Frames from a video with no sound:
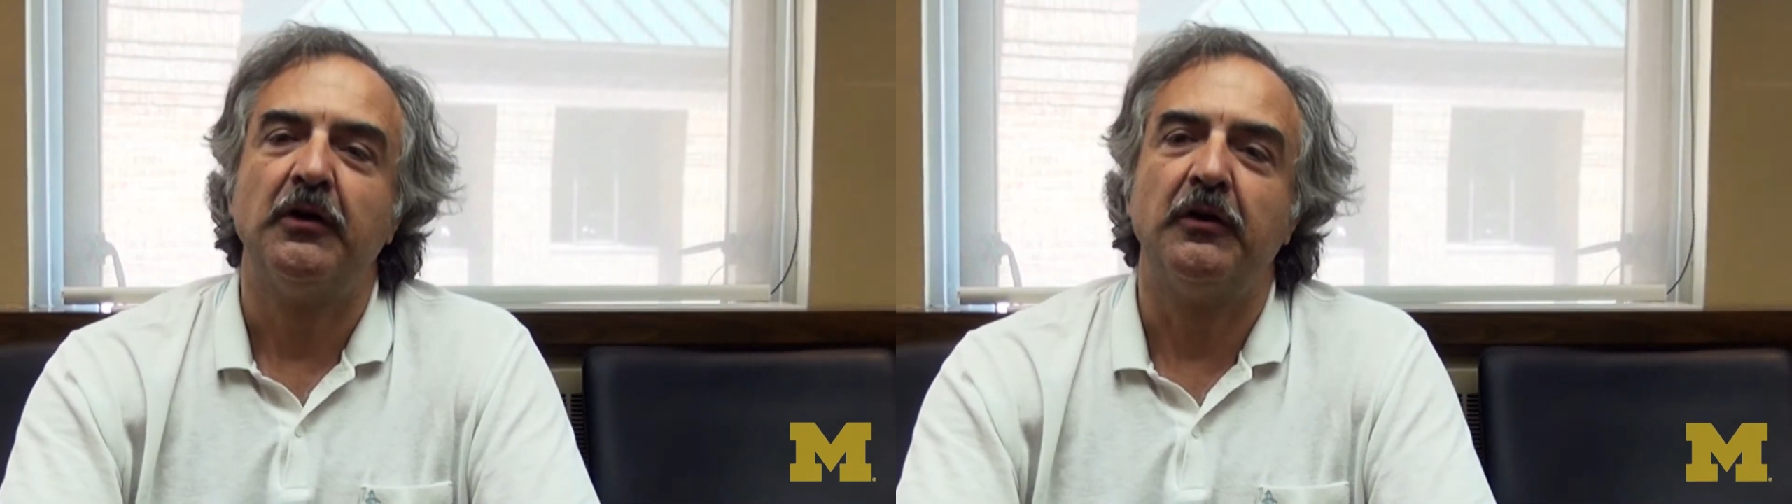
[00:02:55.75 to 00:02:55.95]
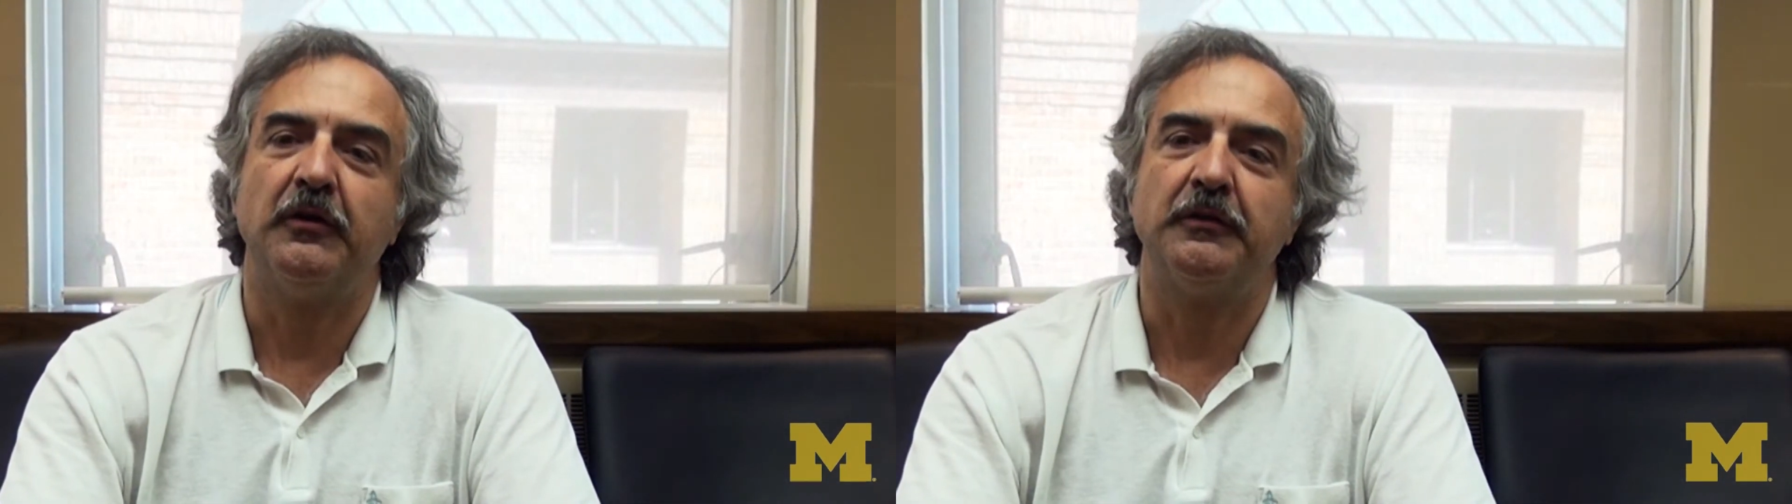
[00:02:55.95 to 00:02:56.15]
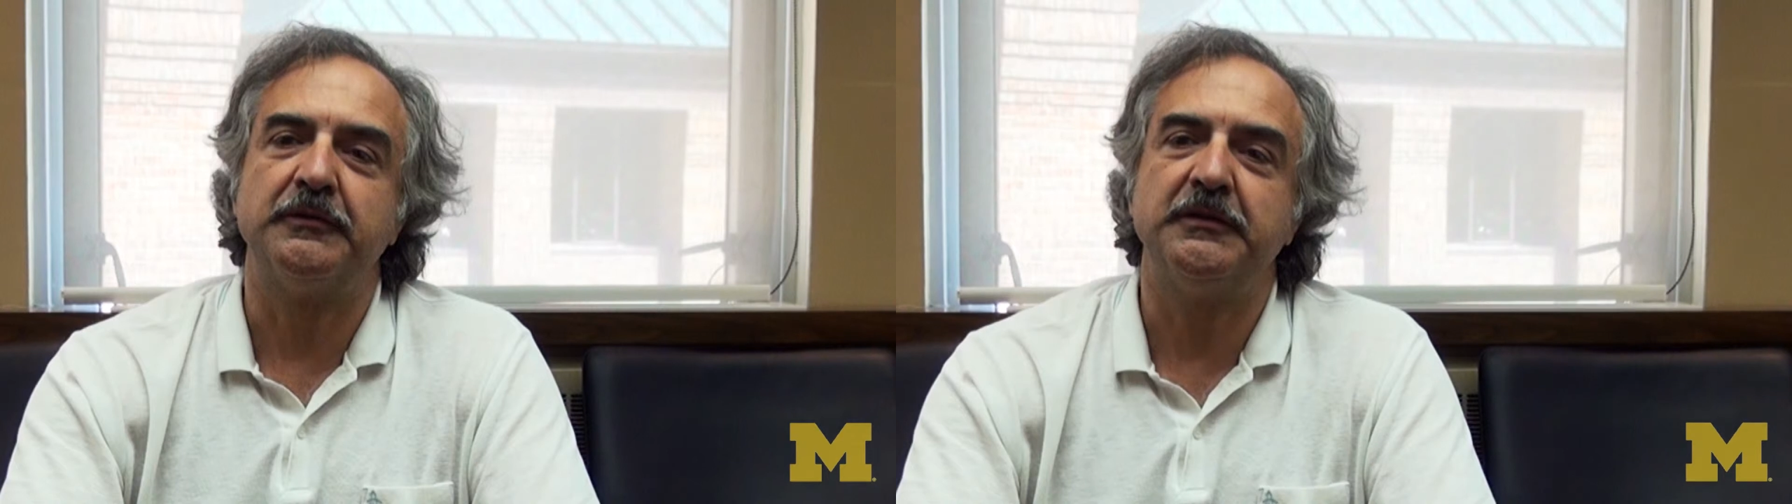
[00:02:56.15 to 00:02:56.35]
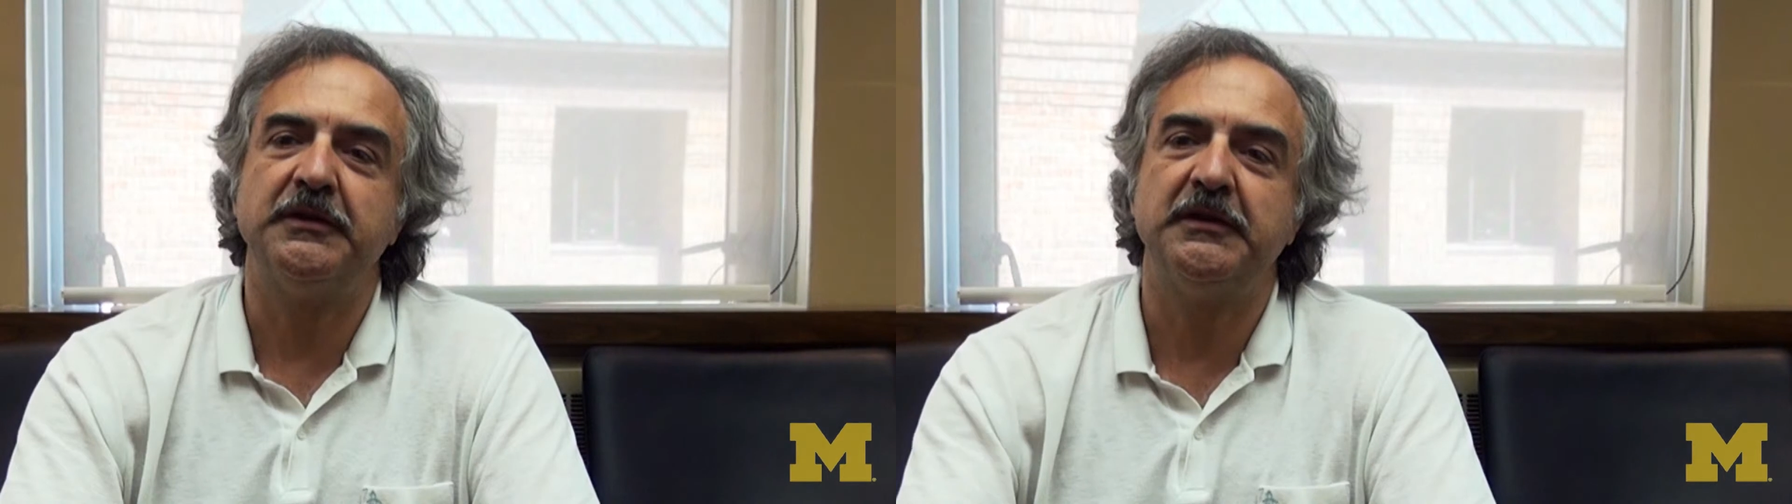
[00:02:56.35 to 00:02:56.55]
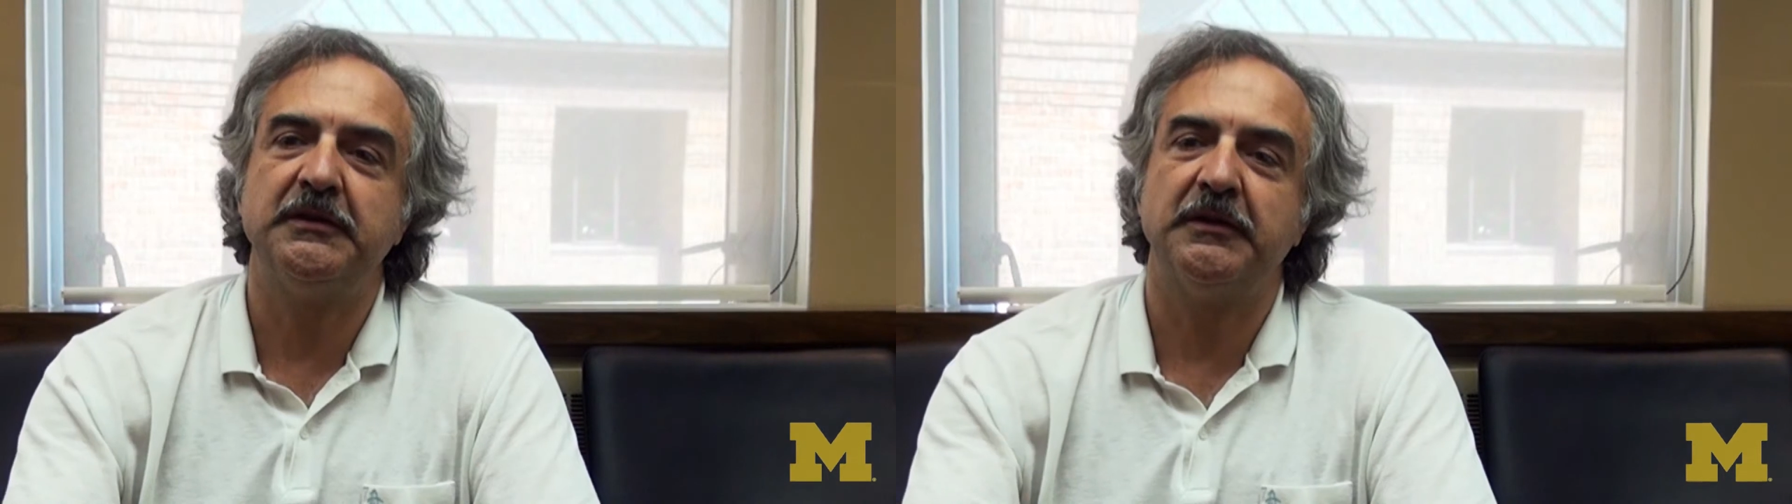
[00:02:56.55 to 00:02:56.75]
on
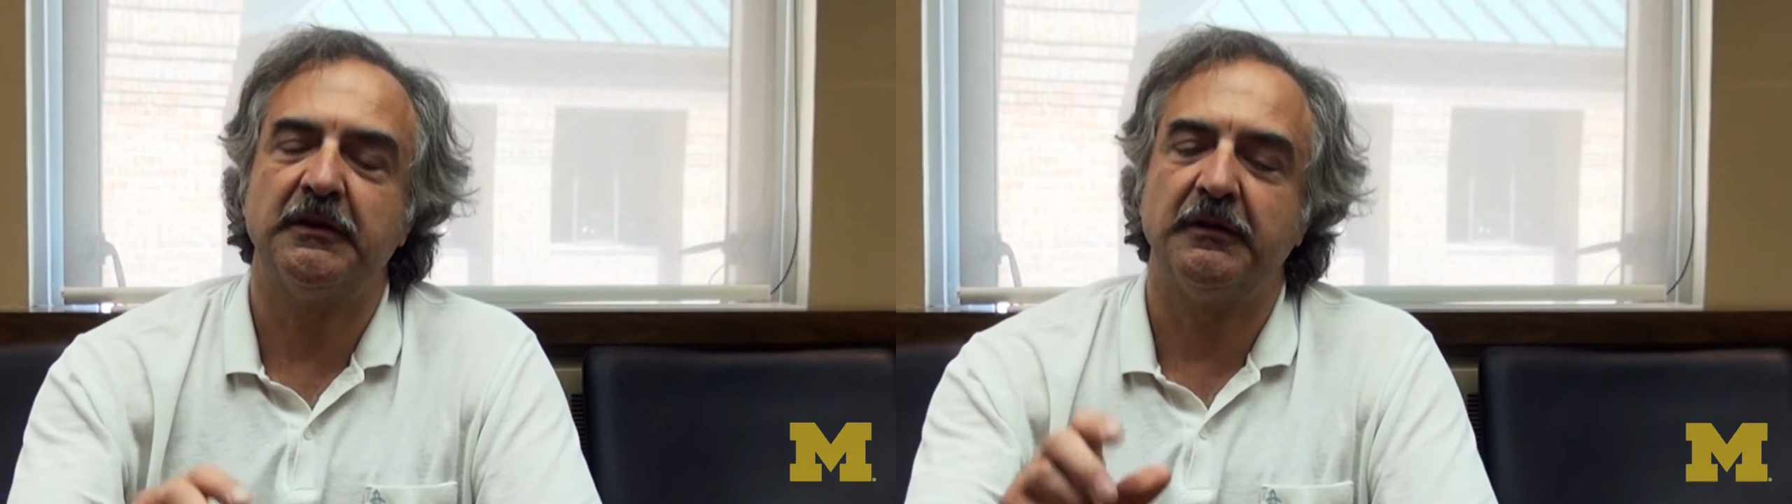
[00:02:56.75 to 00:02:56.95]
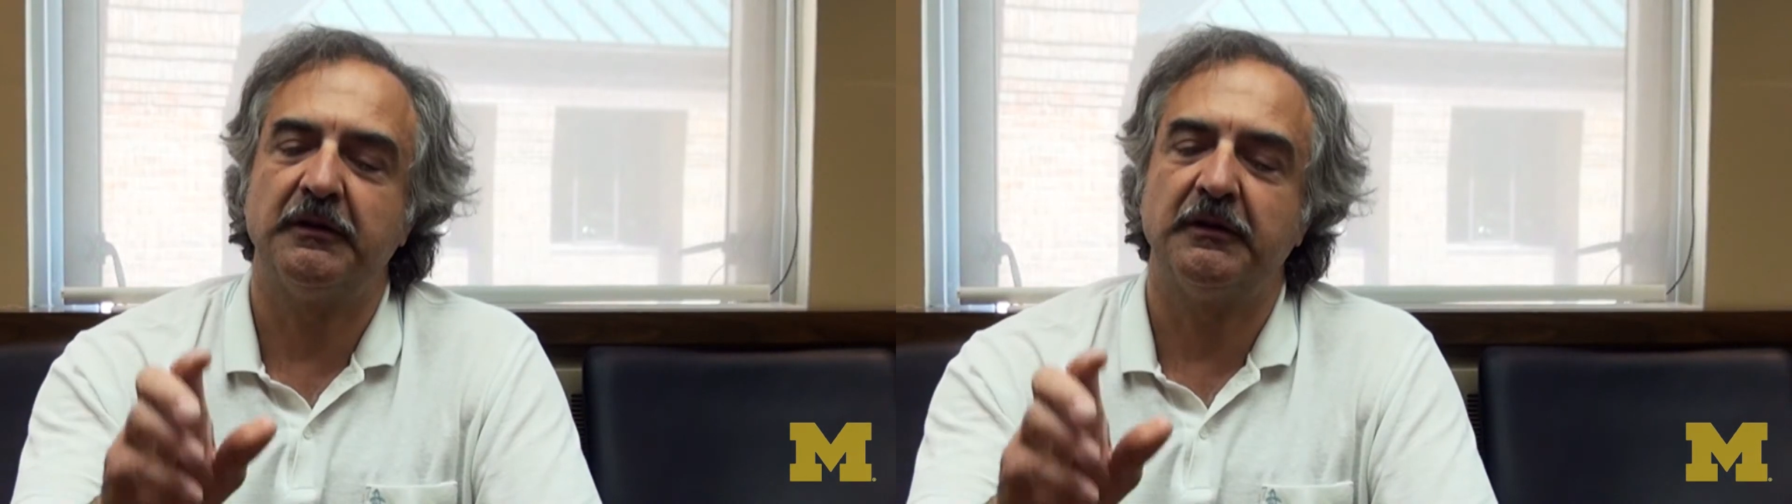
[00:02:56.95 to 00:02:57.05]
the